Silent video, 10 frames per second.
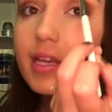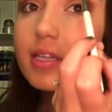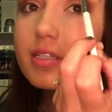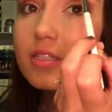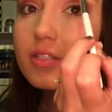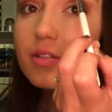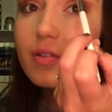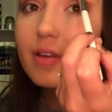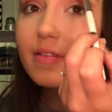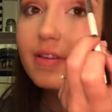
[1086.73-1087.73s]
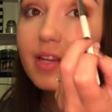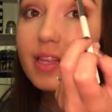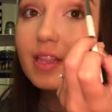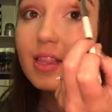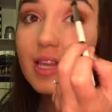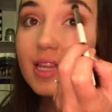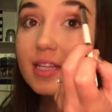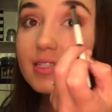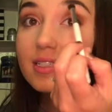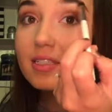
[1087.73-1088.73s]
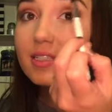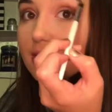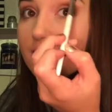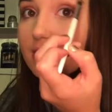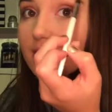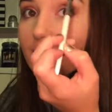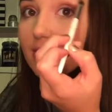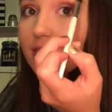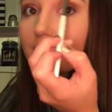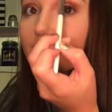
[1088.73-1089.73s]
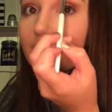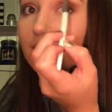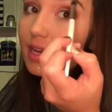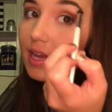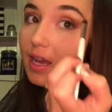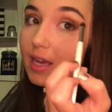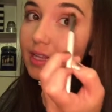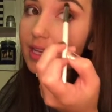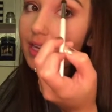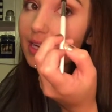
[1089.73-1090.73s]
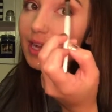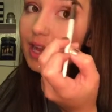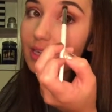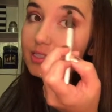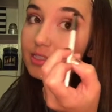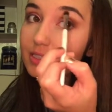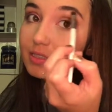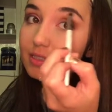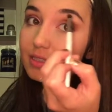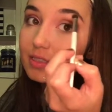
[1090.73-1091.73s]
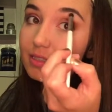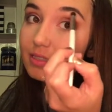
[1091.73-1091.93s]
and just do a very light, subtle highlighting action.